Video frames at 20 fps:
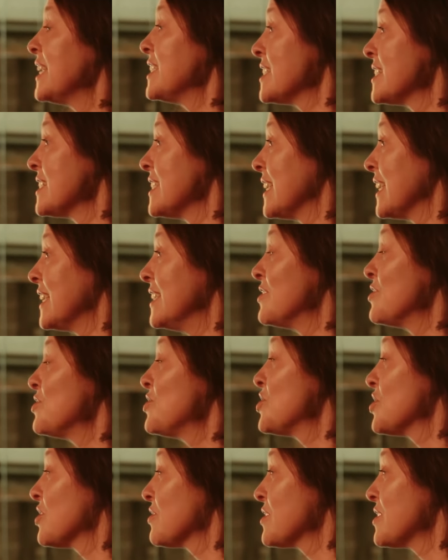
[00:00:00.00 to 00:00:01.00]
editing is
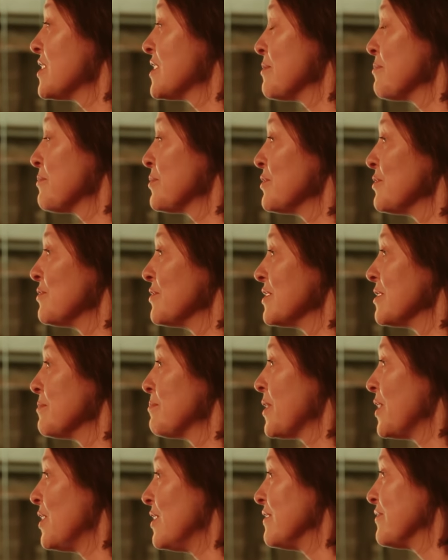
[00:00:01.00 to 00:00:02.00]
just as important a
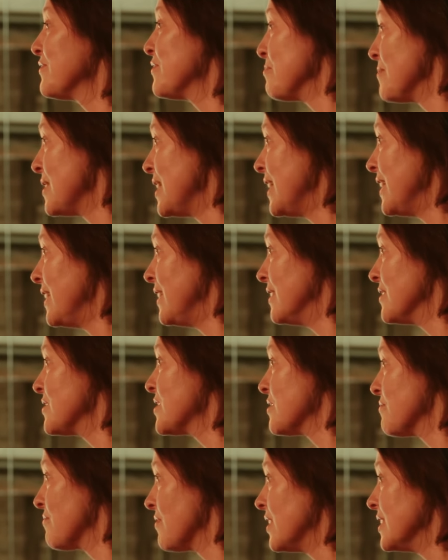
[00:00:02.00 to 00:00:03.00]
part for me as
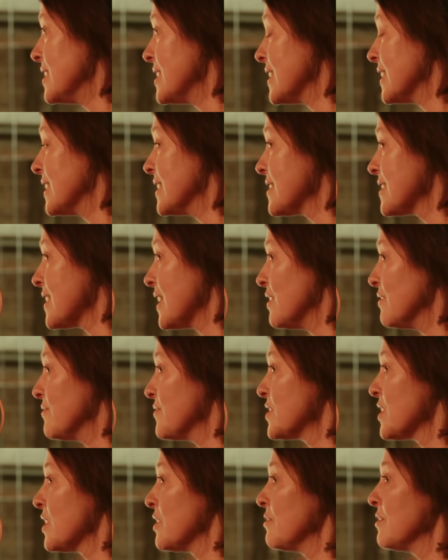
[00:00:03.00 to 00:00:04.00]
the writing itself.
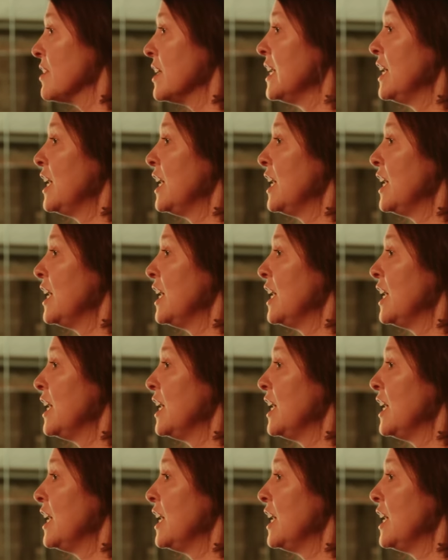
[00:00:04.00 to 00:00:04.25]
So